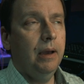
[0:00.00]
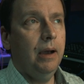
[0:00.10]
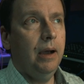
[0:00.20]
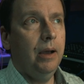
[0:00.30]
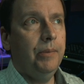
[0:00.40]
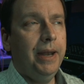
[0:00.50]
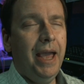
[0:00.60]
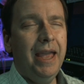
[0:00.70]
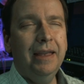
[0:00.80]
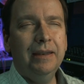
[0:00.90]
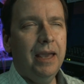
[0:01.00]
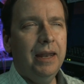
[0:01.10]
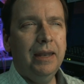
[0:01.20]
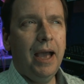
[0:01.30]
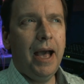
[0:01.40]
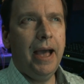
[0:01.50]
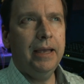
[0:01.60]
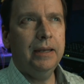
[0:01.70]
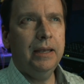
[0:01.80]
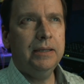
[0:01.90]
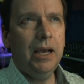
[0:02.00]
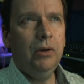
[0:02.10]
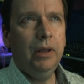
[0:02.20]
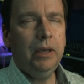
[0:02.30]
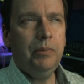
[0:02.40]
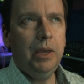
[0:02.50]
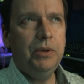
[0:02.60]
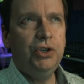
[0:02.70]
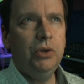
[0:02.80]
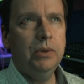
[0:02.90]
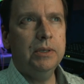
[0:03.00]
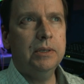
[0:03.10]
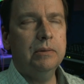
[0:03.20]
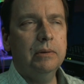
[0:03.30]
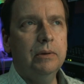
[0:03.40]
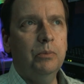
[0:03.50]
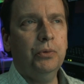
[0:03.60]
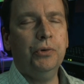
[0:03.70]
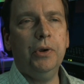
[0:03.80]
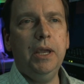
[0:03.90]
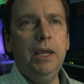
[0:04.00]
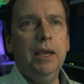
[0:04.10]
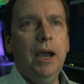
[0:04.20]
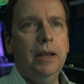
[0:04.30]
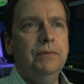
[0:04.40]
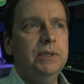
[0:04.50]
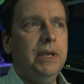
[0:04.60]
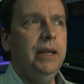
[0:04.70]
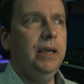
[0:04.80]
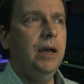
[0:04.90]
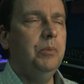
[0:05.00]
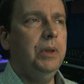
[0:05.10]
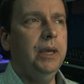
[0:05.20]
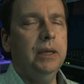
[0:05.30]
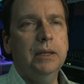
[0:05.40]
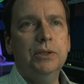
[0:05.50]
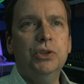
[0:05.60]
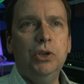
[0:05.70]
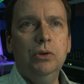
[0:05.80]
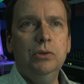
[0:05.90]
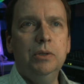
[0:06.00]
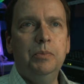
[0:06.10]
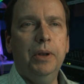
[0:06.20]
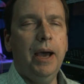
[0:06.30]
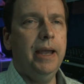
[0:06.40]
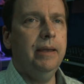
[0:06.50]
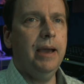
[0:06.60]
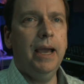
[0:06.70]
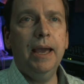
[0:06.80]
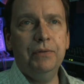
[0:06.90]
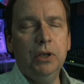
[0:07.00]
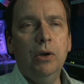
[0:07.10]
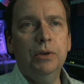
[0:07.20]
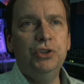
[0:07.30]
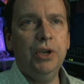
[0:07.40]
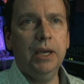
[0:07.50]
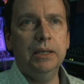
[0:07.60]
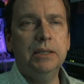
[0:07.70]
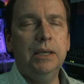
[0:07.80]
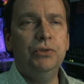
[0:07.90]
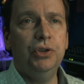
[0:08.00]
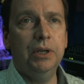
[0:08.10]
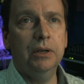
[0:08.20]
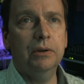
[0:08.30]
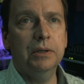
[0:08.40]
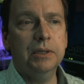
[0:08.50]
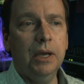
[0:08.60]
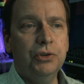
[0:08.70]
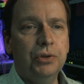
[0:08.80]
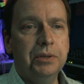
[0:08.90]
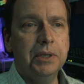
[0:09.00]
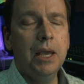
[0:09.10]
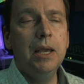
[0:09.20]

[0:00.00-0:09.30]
um, and I, and it sounded like maybe she was pre kind of setting up like an excuse, but I, I have to go and check and see if she did her discussions.